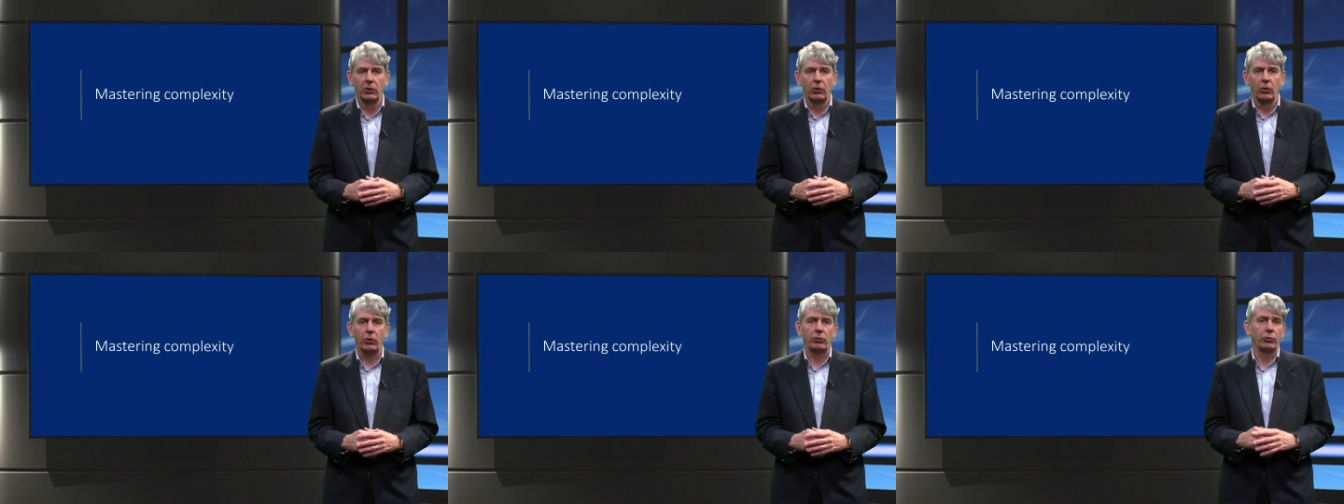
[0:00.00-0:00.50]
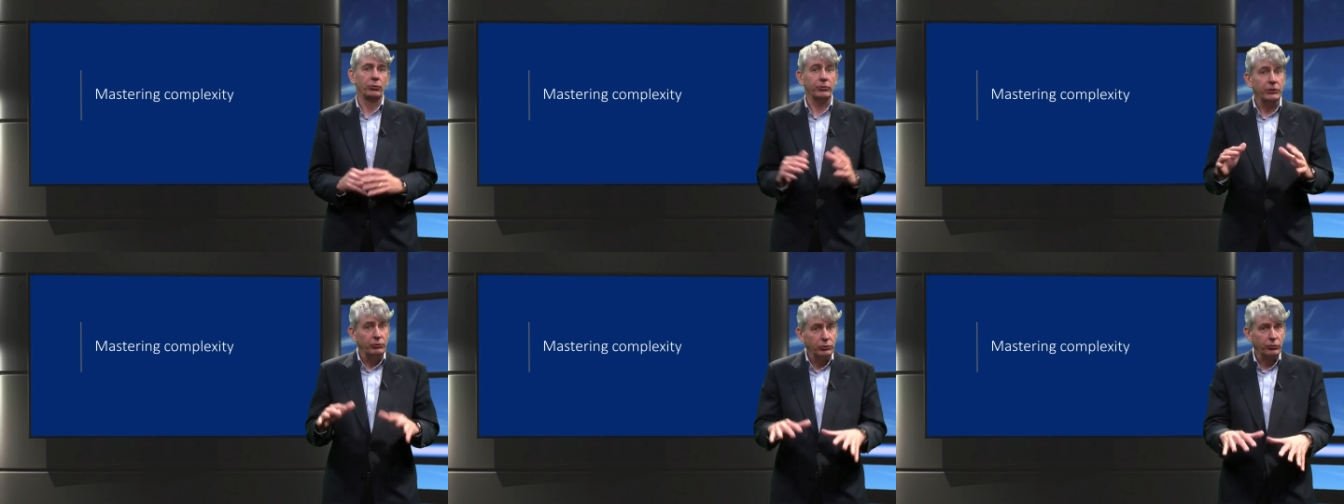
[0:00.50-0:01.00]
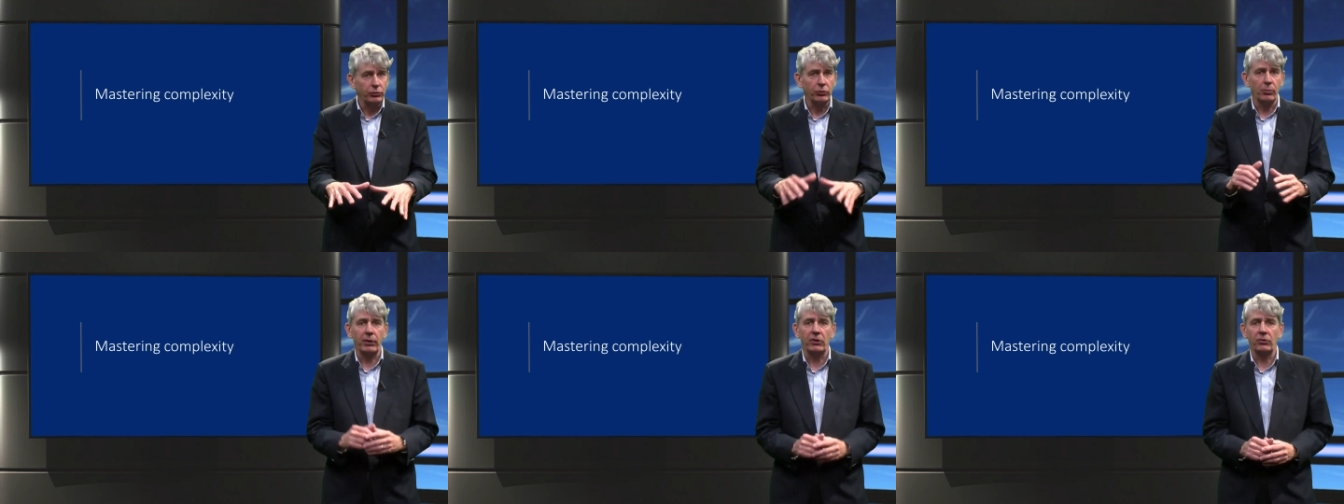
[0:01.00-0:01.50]
or to reduce the
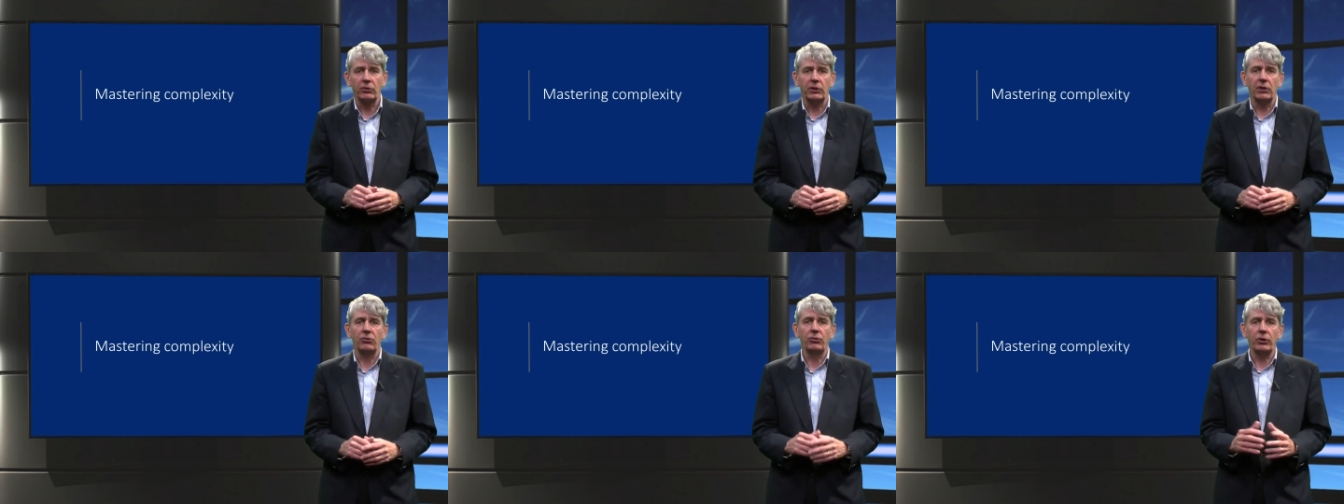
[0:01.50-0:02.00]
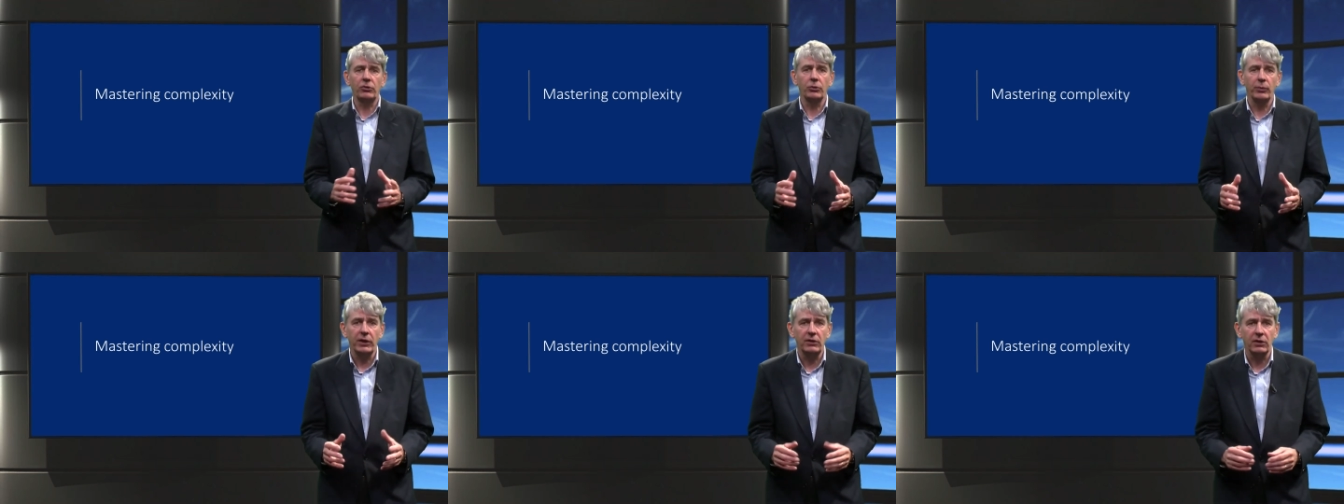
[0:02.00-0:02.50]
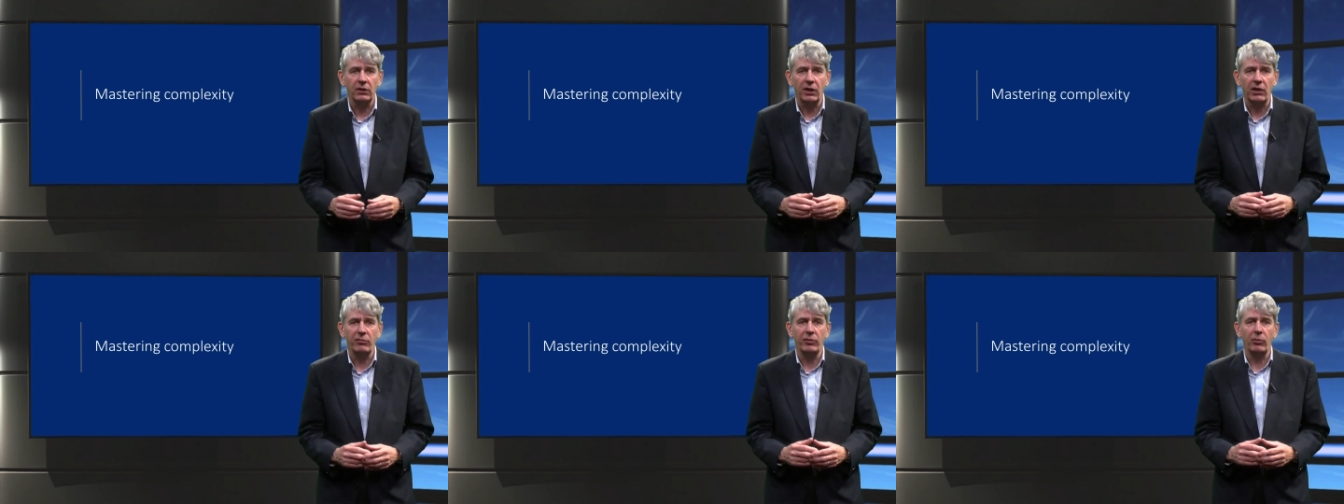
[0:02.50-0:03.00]
complexity in such a way that
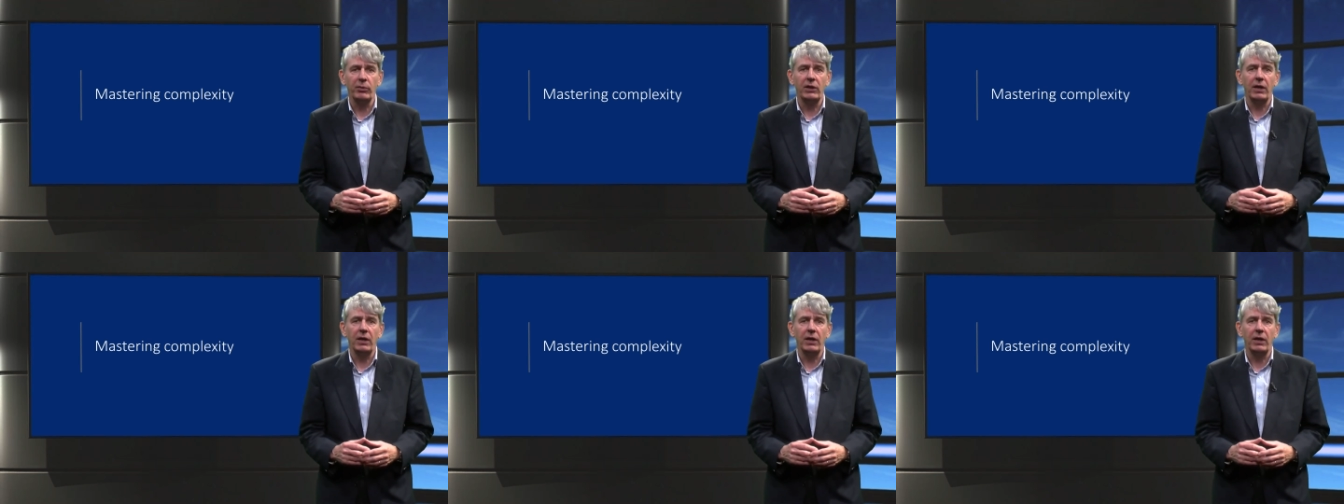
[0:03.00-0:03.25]
life will be